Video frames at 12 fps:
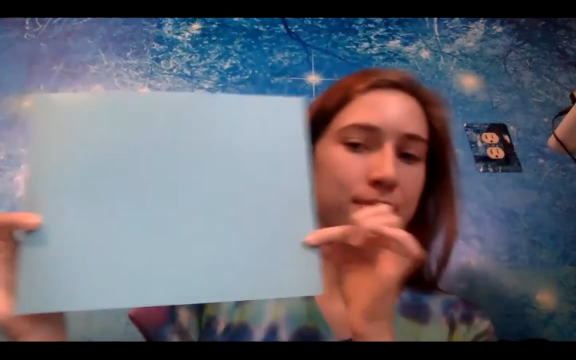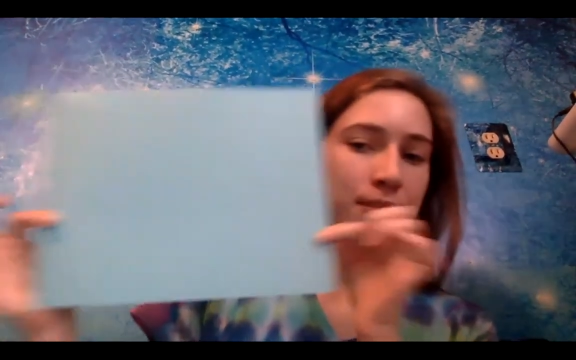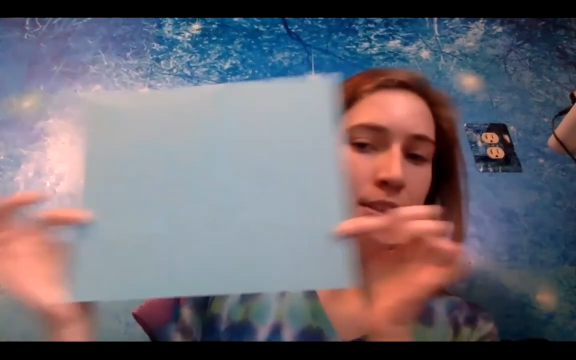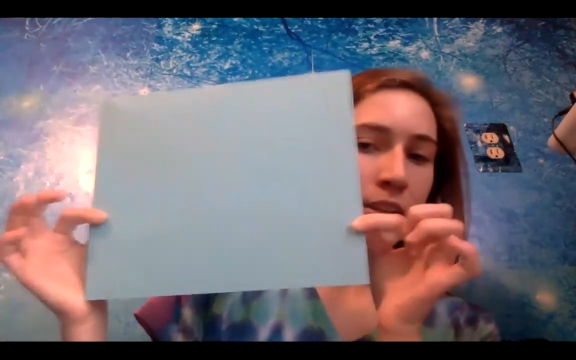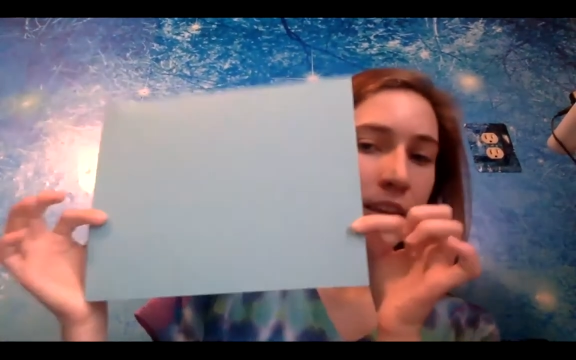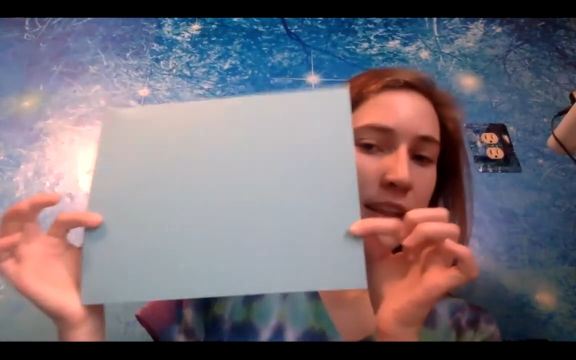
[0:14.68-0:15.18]

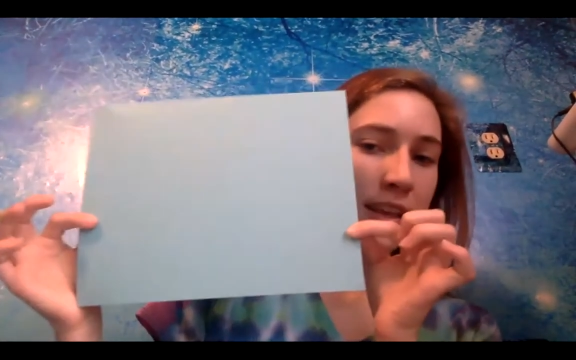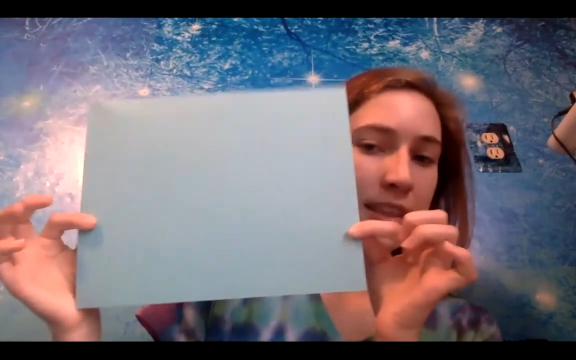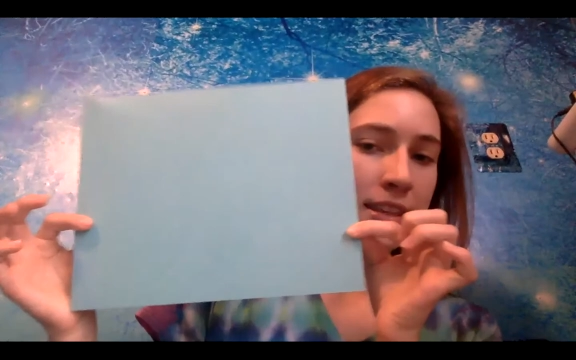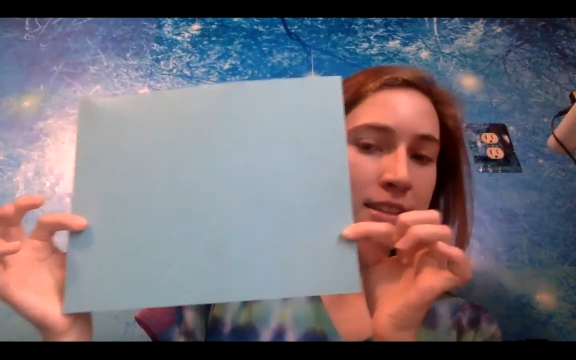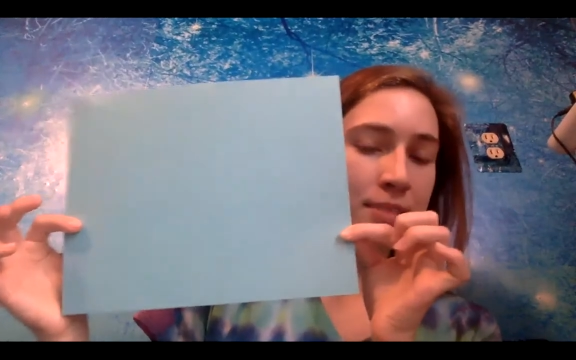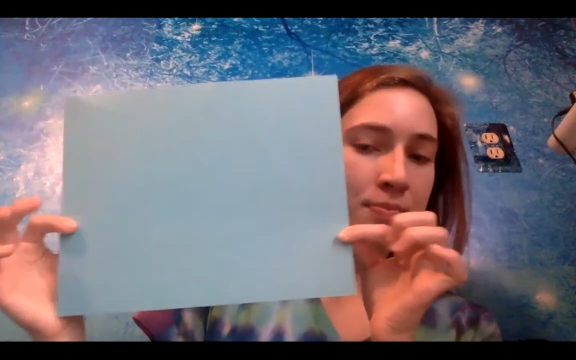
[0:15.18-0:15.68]
Like
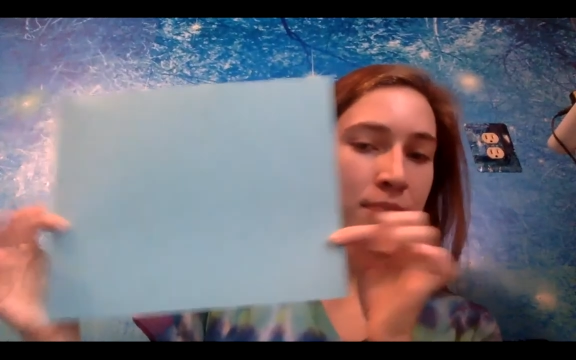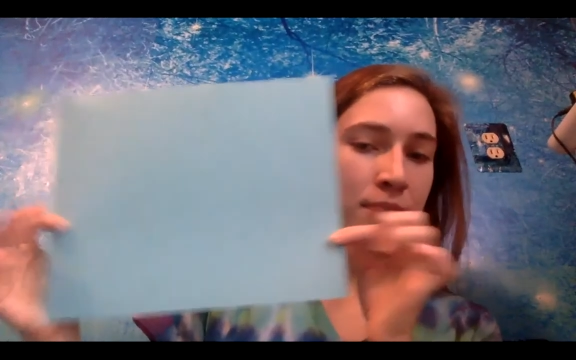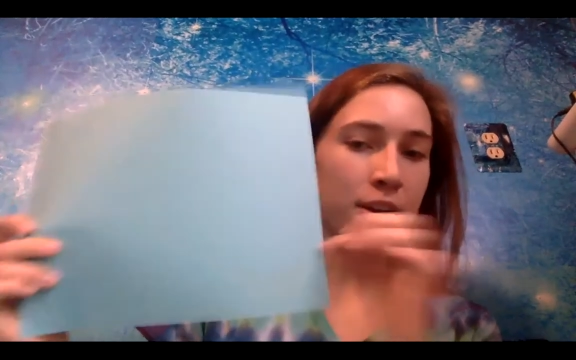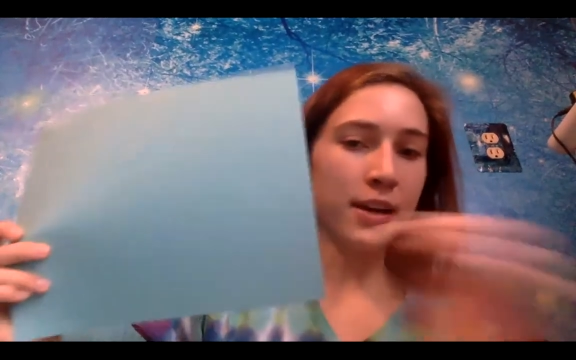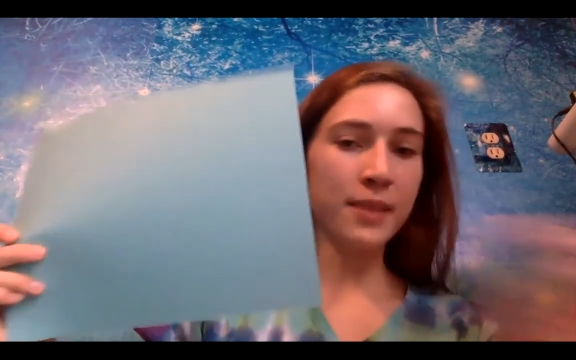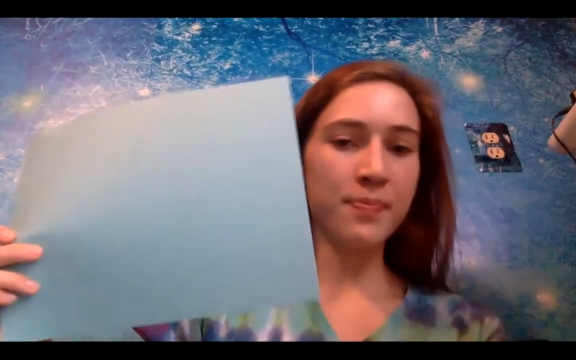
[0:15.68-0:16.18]
this. All
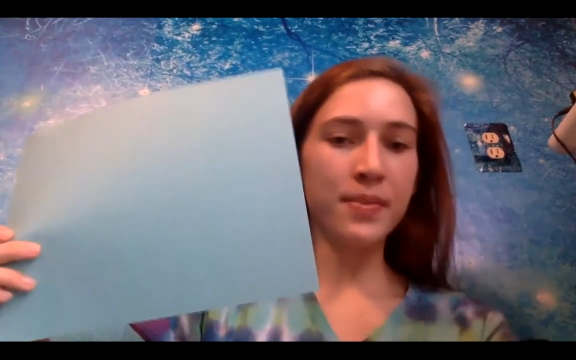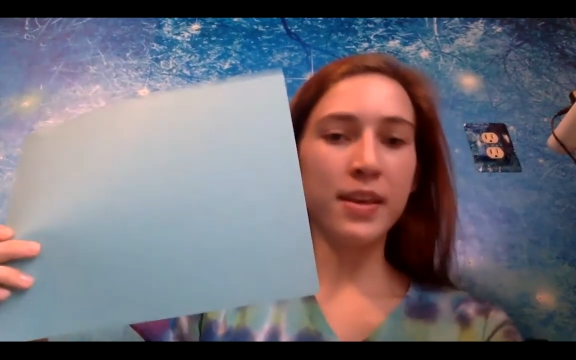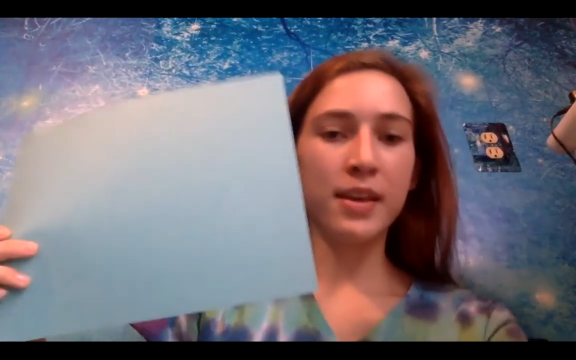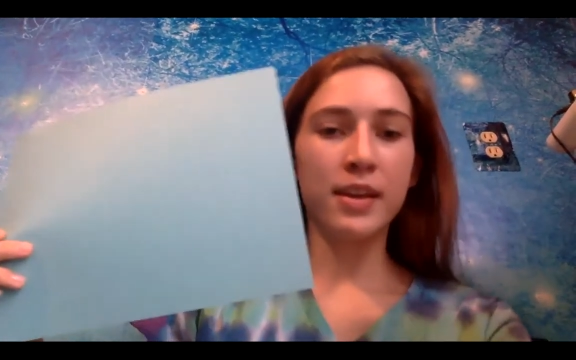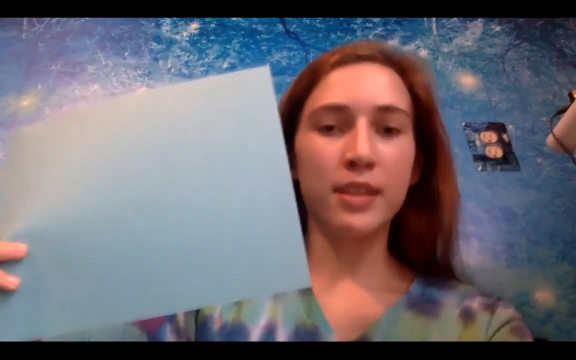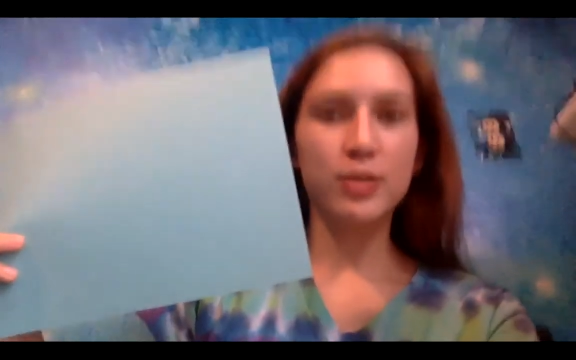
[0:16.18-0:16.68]
right.
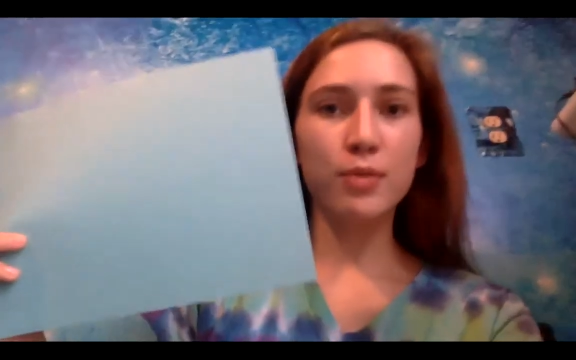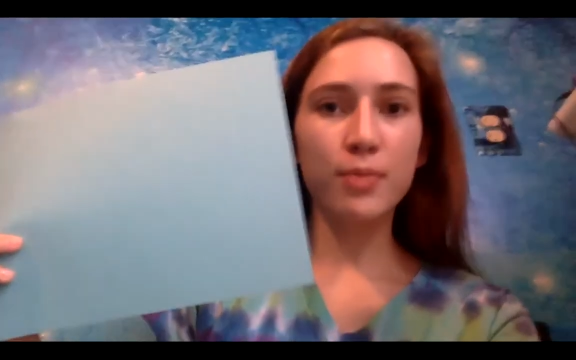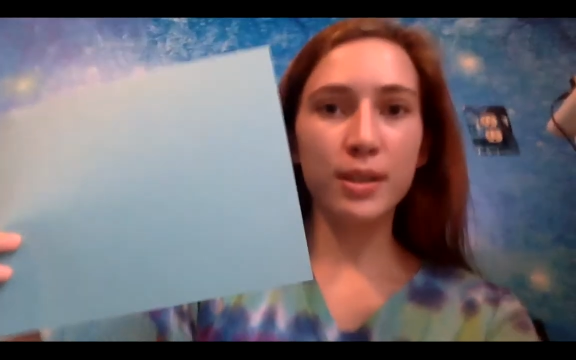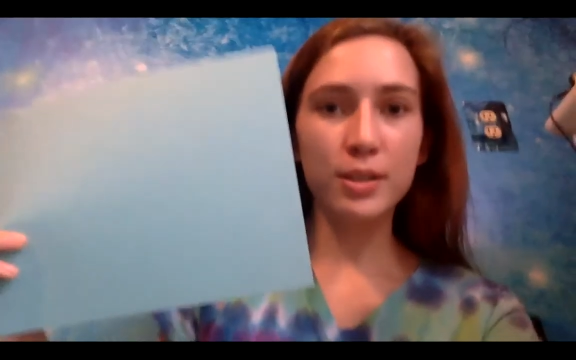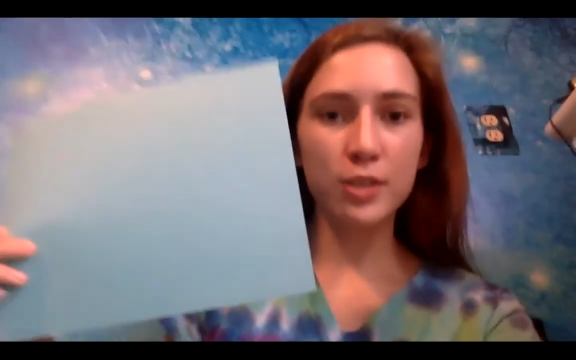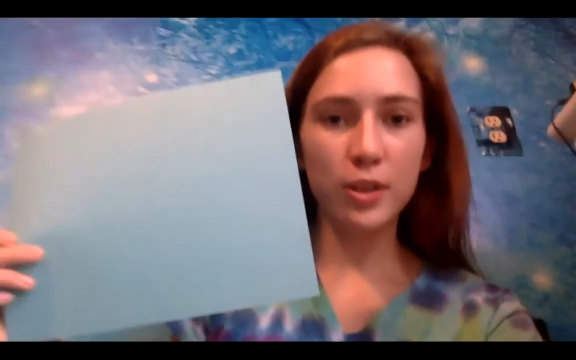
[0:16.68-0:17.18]
So I'm going to show